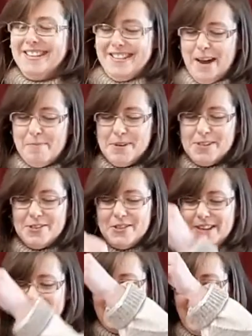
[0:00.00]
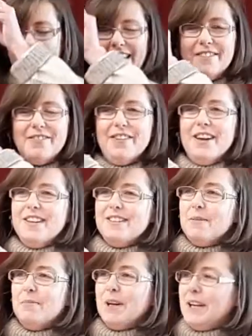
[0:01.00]
Tapestries have
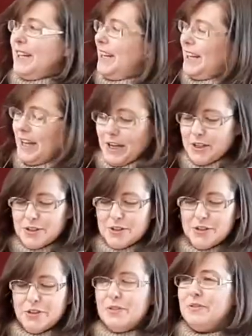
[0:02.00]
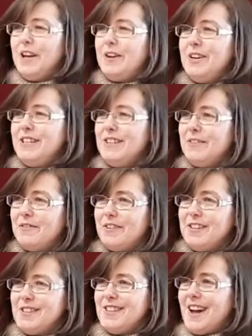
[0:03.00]
typically two very
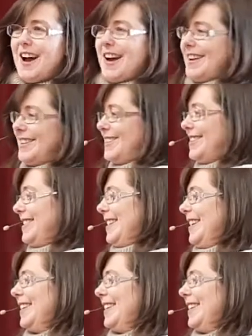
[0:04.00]
different sides.